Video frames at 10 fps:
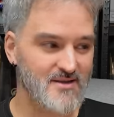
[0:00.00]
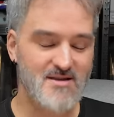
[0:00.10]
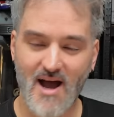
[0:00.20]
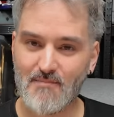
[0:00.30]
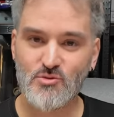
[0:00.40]

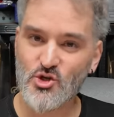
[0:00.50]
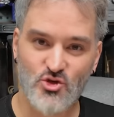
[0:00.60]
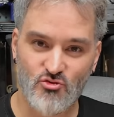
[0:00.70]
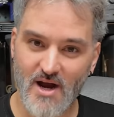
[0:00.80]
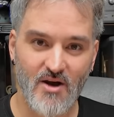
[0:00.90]
damn
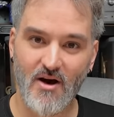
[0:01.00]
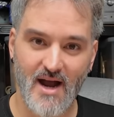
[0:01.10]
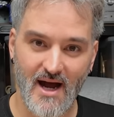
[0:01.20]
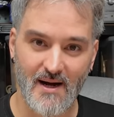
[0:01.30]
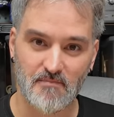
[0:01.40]
straight I
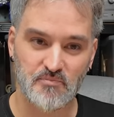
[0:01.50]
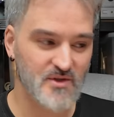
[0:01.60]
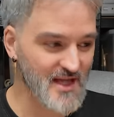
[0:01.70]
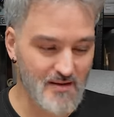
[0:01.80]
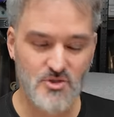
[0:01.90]
am.
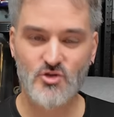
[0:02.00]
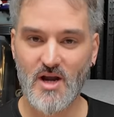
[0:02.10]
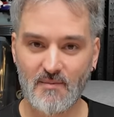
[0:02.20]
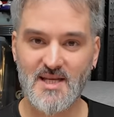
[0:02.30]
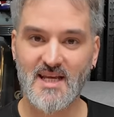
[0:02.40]
Damn
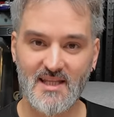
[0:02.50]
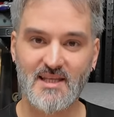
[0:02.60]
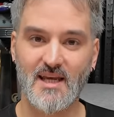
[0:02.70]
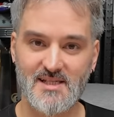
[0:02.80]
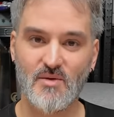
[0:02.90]
straight I'm taking the
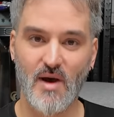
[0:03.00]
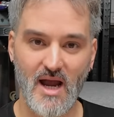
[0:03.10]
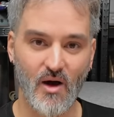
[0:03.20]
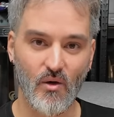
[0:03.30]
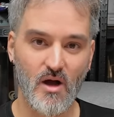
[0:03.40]
easy way
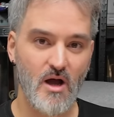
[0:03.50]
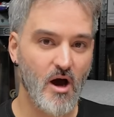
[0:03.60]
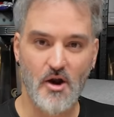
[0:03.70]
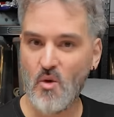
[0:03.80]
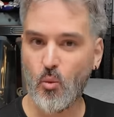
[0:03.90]
out.
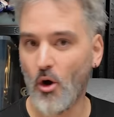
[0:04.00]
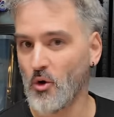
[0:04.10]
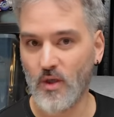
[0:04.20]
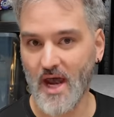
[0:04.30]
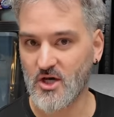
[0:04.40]
I don't want
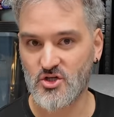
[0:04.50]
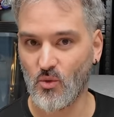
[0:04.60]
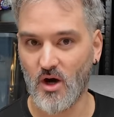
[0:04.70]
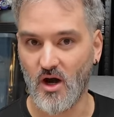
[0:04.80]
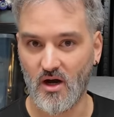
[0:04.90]
all that extra
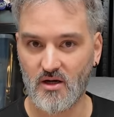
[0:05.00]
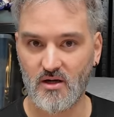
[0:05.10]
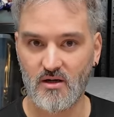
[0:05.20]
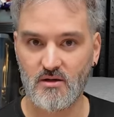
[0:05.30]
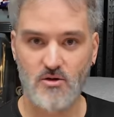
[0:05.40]
work.
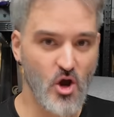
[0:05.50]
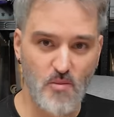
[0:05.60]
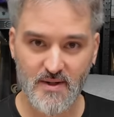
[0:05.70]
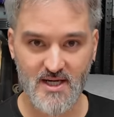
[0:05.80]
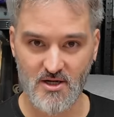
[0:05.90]

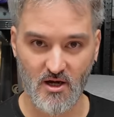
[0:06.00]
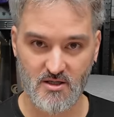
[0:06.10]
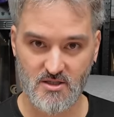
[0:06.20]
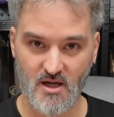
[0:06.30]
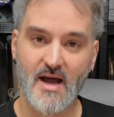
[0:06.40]
Nobody
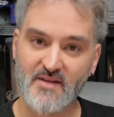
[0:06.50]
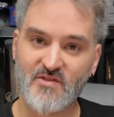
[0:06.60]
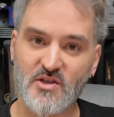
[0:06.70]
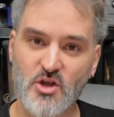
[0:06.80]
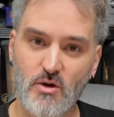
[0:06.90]
does. And if
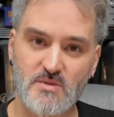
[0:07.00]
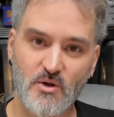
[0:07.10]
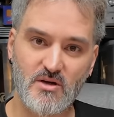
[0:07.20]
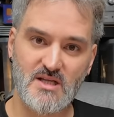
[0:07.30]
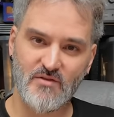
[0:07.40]
they do, it's
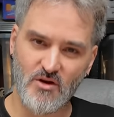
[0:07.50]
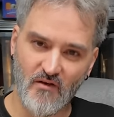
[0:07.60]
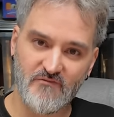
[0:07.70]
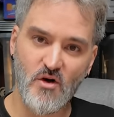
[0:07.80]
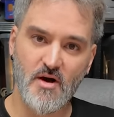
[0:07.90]
because they've
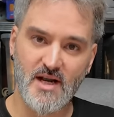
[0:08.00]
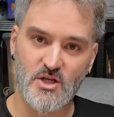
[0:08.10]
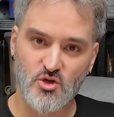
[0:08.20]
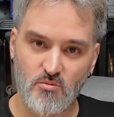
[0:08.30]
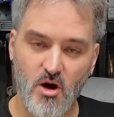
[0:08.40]
got a
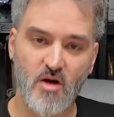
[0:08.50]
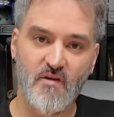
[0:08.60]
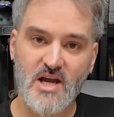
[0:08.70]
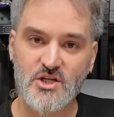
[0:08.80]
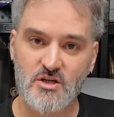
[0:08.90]
financial
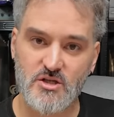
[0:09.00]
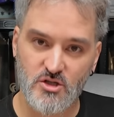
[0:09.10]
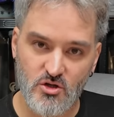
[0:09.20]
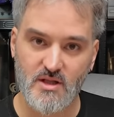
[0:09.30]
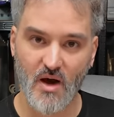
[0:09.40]
motivation to
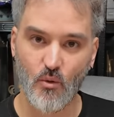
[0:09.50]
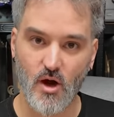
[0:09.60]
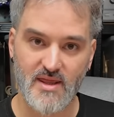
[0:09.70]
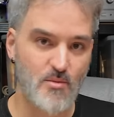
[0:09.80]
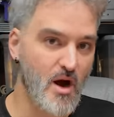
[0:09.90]
do that
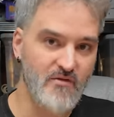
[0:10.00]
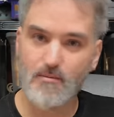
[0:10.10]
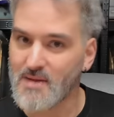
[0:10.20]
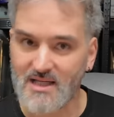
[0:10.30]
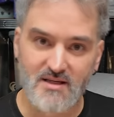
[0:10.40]
work. They might have a
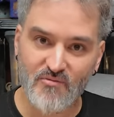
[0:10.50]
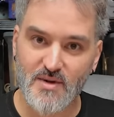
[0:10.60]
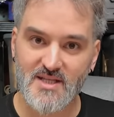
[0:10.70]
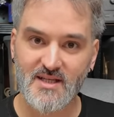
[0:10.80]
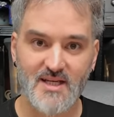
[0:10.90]
massive
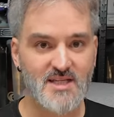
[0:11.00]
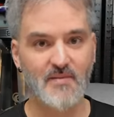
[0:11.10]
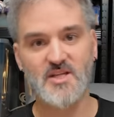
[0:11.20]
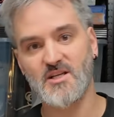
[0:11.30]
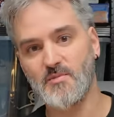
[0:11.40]
business
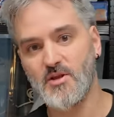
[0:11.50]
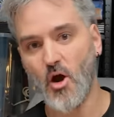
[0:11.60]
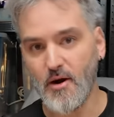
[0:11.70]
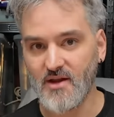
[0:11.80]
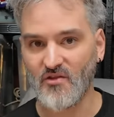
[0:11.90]
and it's going to be
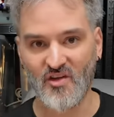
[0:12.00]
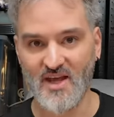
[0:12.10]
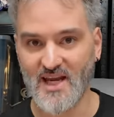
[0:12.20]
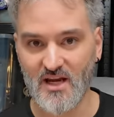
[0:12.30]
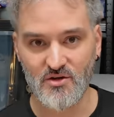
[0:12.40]
the only thing
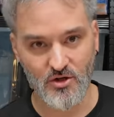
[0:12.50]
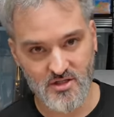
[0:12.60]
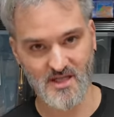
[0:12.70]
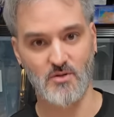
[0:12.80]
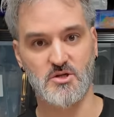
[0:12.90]
they can do,
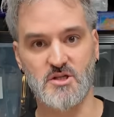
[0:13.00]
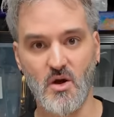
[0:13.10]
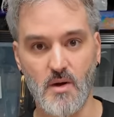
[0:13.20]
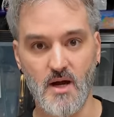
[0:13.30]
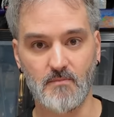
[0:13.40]
so they'll just
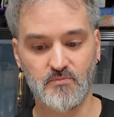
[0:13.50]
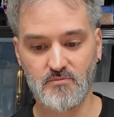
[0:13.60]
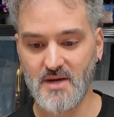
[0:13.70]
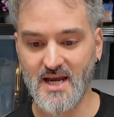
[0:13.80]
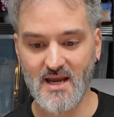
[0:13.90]
do it.
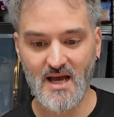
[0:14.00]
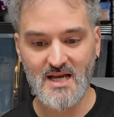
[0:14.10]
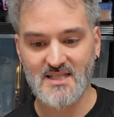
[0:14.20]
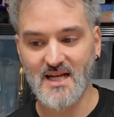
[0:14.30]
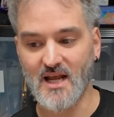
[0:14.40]
Me,
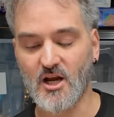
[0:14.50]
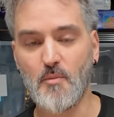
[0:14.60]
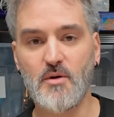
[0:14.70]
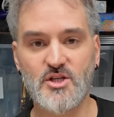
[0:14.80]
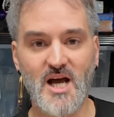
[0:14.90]
selling a
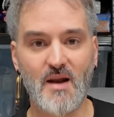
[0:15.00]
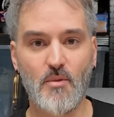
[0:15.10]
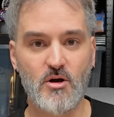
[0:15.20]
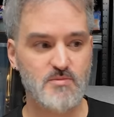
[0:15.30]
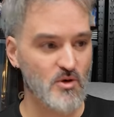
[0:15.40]
couple of
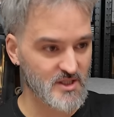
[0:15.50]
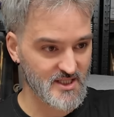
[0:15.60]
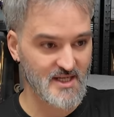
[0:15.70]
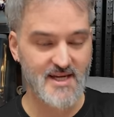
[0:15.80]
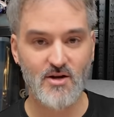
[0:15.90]
chatterbox books
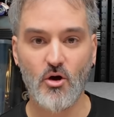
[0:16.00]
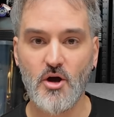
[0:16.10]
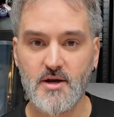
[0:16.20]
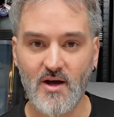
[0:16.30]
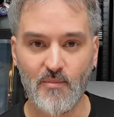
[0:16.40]
is a deal or
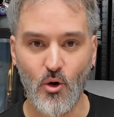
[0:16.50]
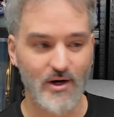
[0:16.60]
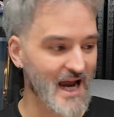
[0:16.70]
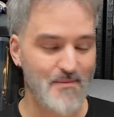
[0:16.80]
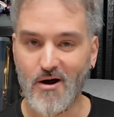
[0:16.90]
no deal
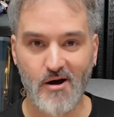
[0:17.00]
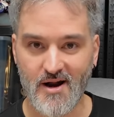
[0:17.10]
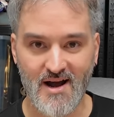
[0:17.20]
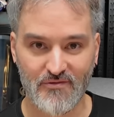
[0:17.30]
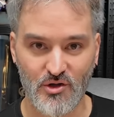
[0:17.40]
board game, I
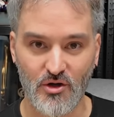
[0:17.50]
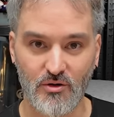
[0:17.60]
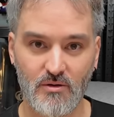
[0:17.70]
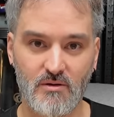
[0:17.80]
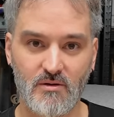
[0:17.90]
don't have
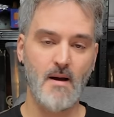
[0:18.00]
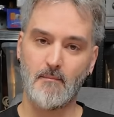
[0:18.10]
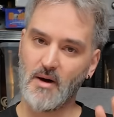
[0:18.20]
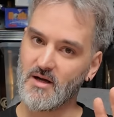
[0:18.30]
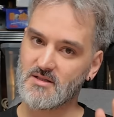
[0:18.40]
to.
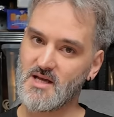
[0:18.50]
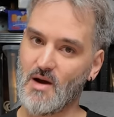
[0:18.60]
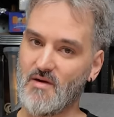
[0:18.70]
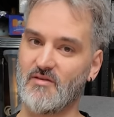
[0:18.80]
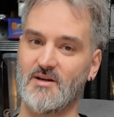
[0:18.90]
But,
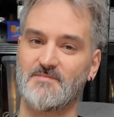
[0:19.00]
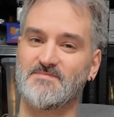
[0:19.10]
however,